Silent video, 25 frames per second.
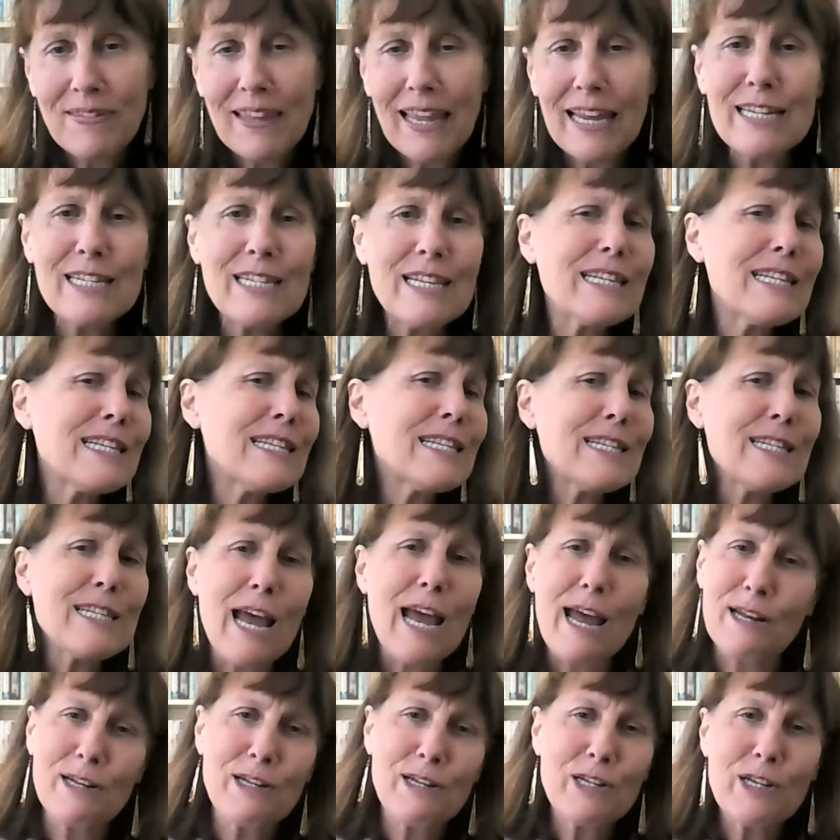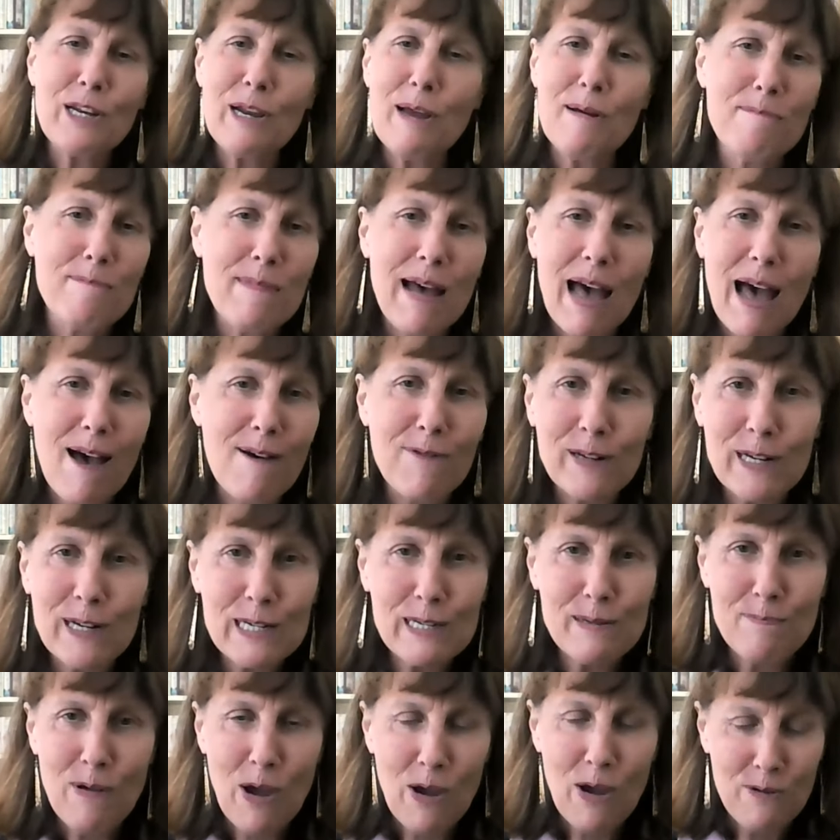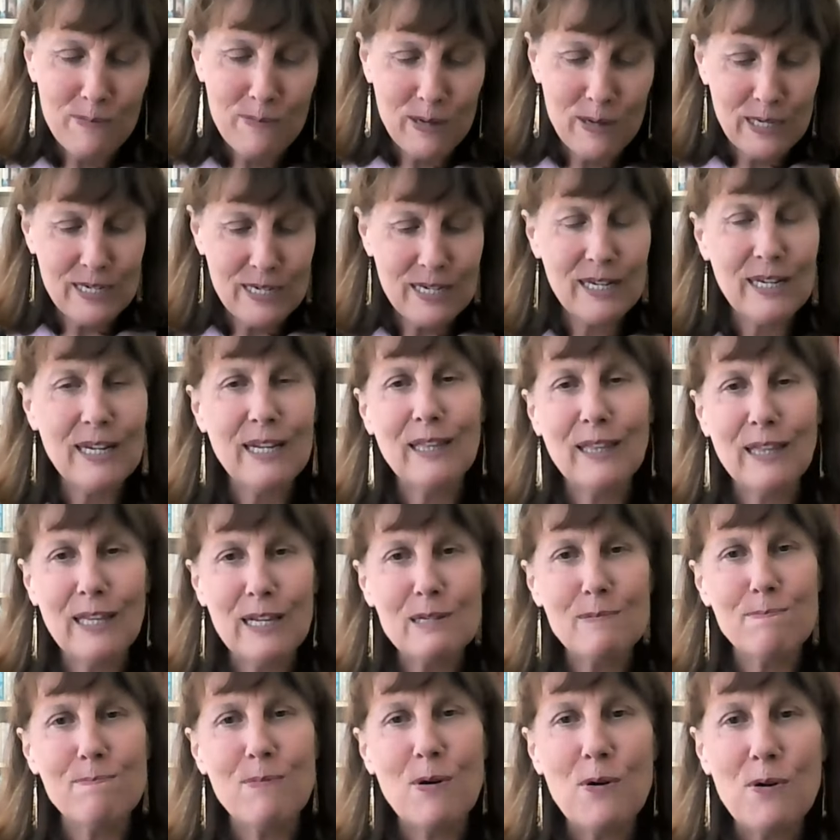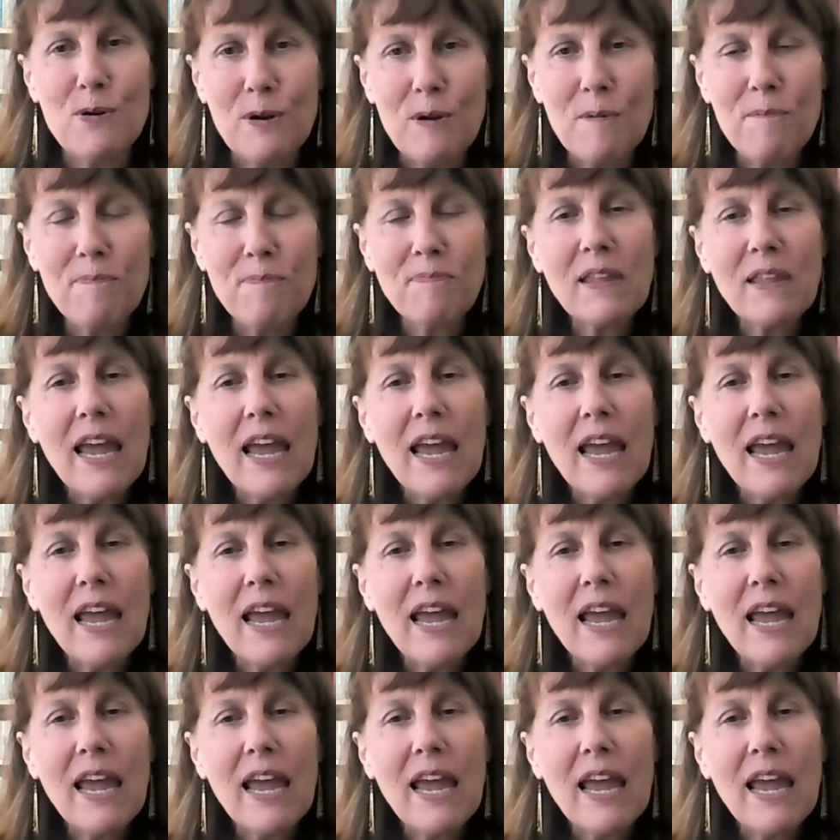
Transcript: It's such a marvelous moment in this book.